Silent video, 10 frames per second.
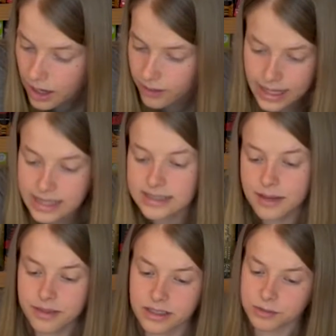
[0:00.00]
unless
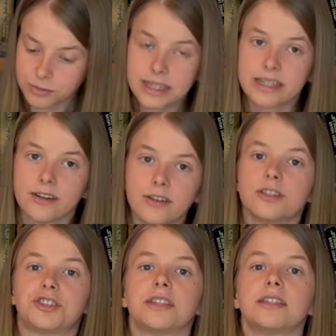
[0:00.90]
something's really
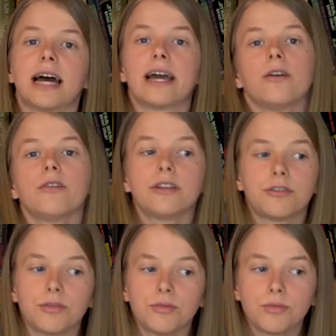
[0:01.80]
urgent, I only
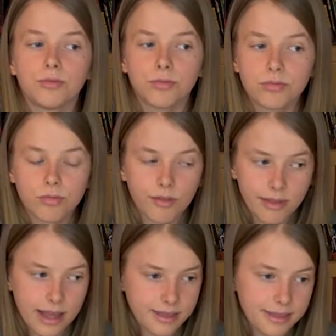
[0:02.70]
do
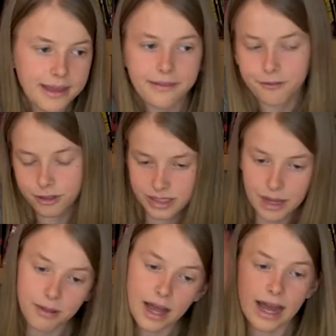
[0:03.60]
that thing. For
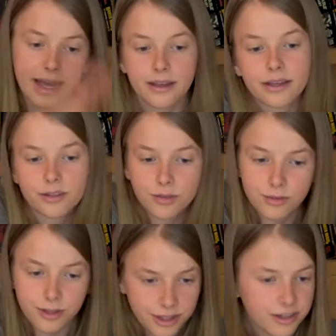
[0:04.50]
example, I
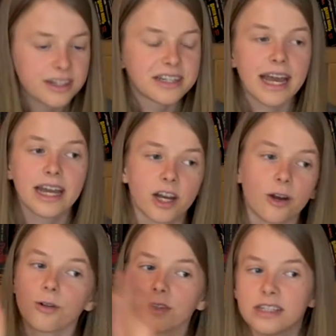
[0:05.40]
do a uni day and I
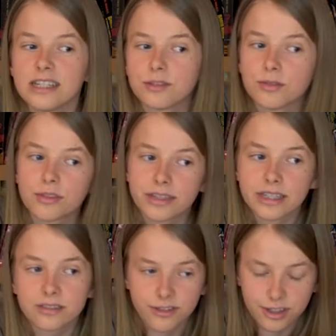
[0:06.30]
only do
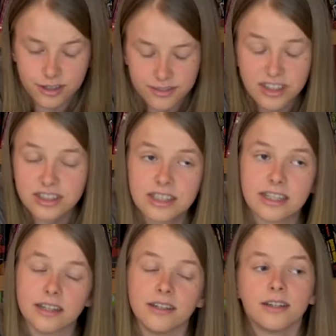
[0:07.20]
things for
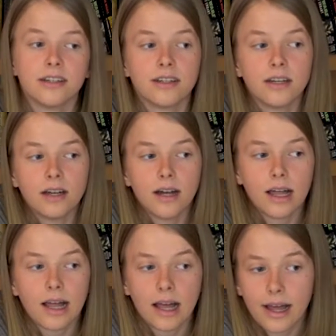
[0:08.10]
university.
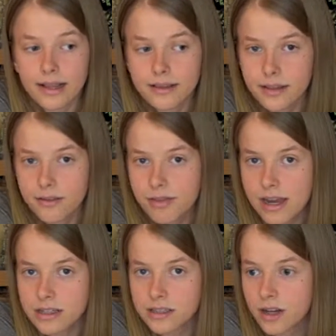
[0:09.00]
And if
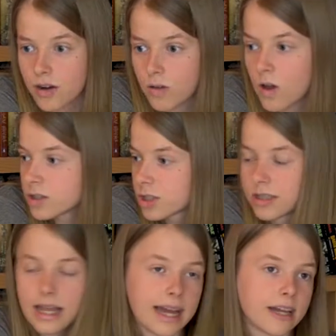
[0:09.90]
there's, you know,
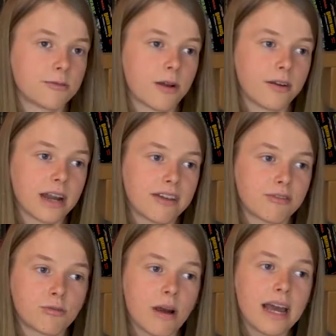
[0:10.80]
laundry lying around
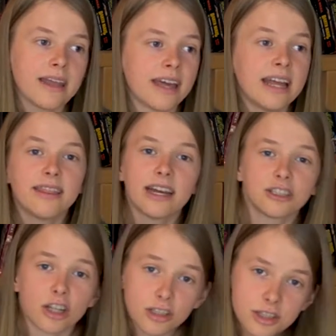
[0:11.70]
everywhere, then
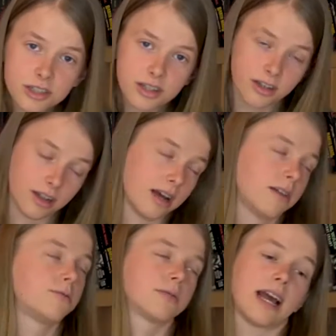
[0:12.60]
there's laundry
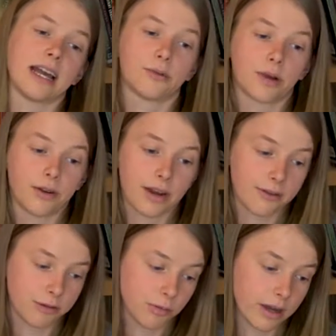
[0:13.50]
lying around
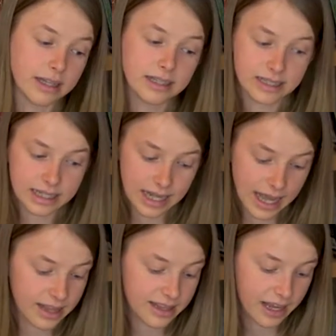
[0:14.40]
everywhere,
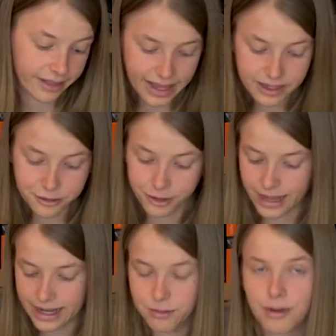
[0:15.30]
and I'll get to
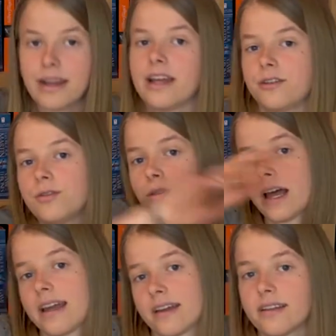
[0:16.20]
that when I do,
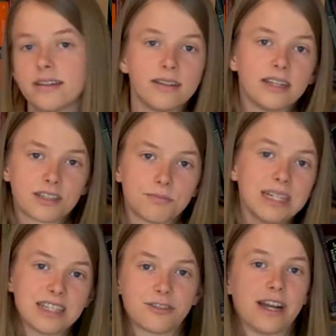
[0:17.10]
like, an
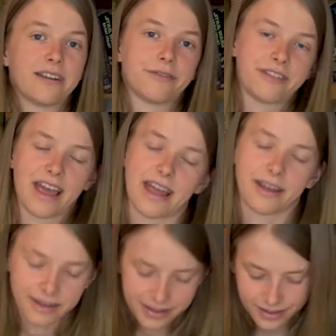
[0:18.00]
administrative
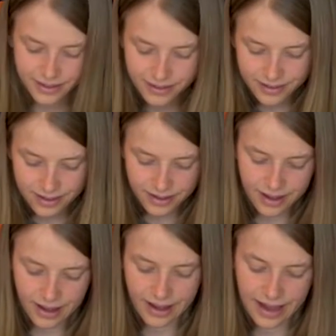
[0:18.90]
day.
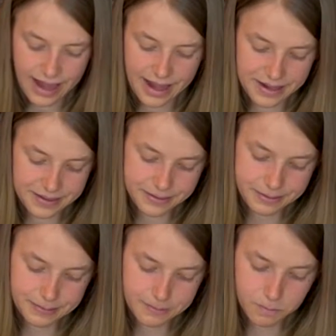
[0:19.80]
And
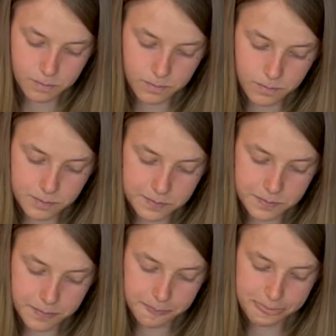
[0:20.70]

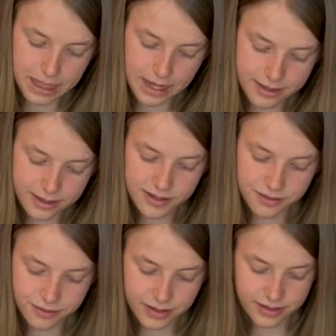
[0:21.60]
it's sort
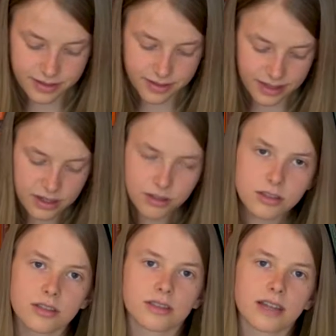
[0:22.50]
of, that
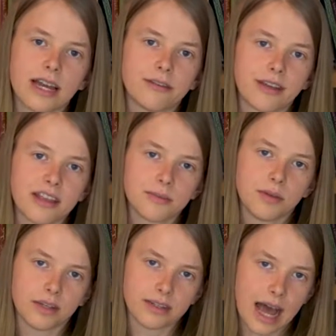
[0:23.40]
also kind of gets
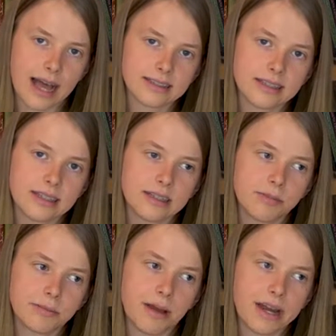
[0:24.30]
me on task a little
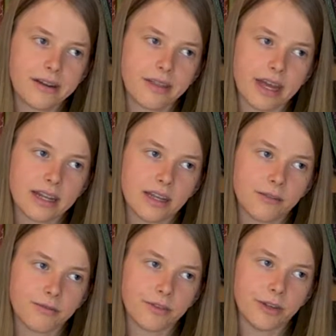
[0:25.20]
bit better than
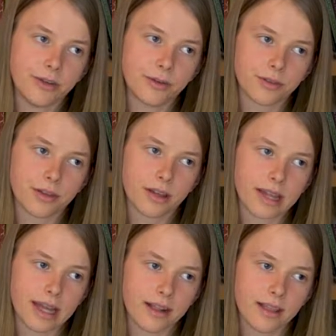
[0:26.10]
if you'd,
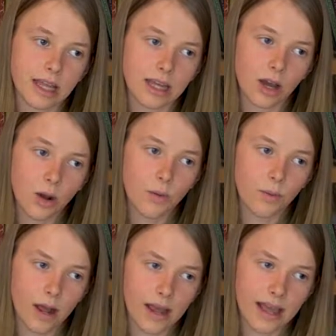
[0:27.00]
like, think,
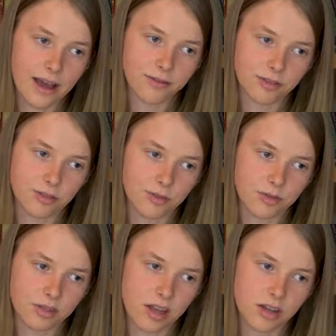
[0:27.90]
oh, I have to do
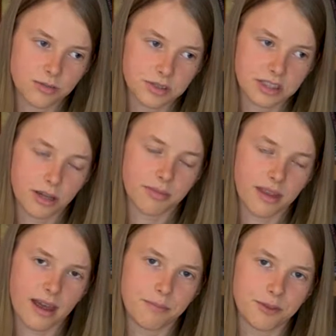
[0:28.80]
the laundry
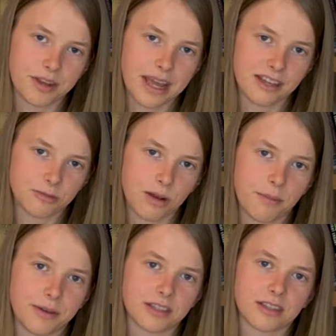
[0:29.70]
sometime today as
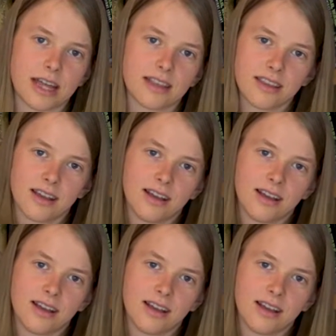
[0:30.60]
well, because that's,